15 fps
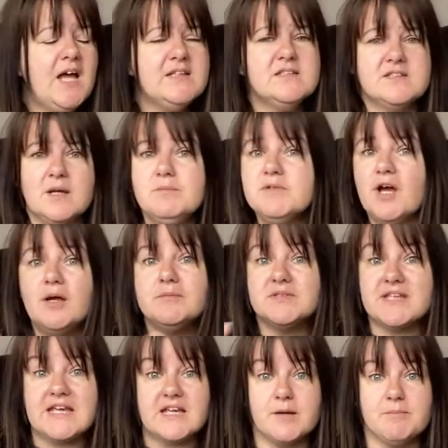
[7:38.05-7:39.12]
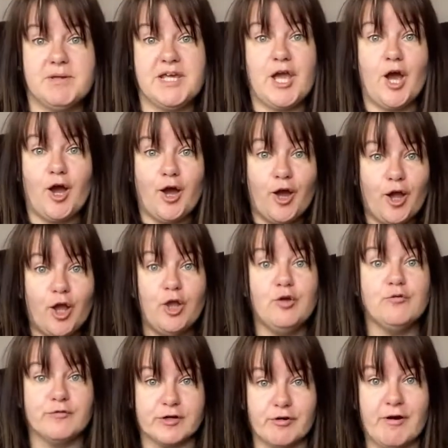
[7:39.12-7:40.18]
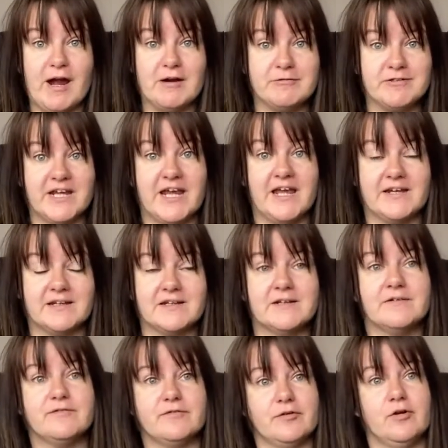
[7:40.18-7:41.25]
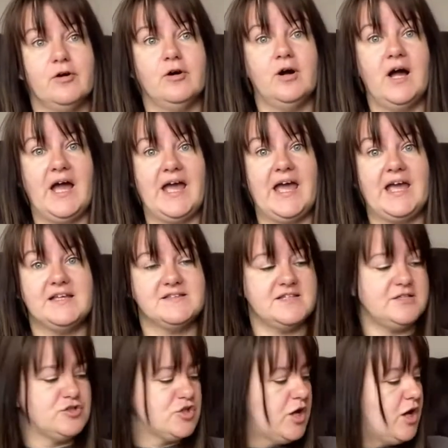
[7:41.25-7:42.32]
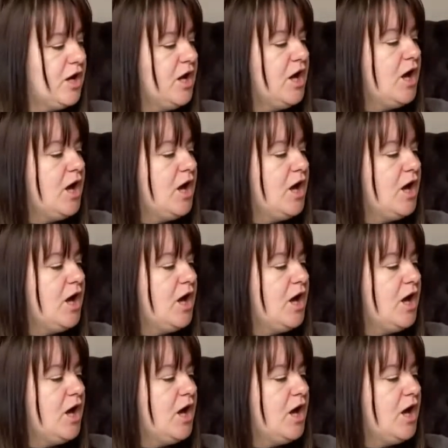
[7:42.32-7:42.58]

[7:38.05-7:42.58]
and sometimes they can be overcrowding for a t-shirt.